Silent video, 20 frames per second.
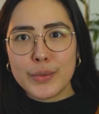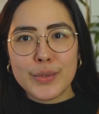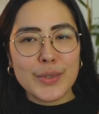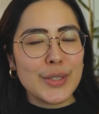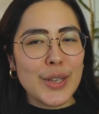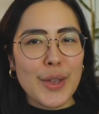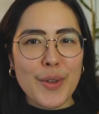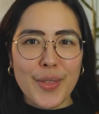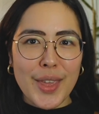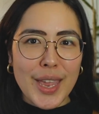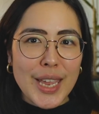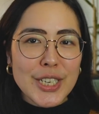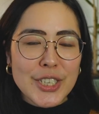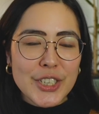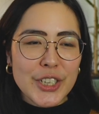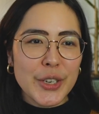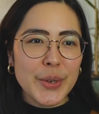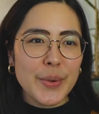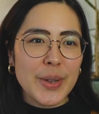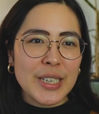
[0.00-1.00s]
So the
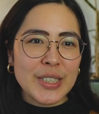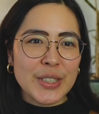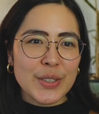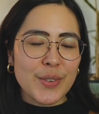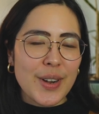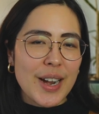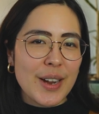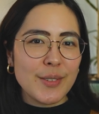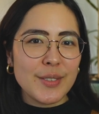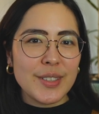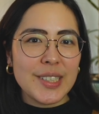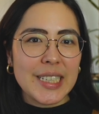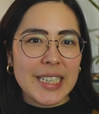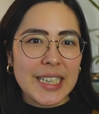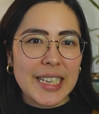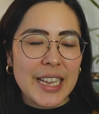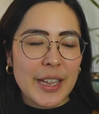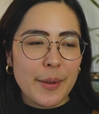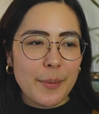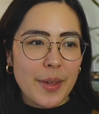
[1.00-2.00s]
issue is around
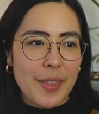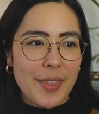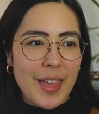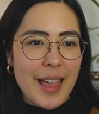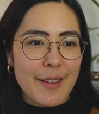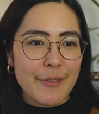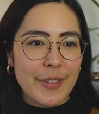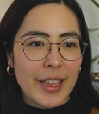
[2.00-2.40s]
dealing with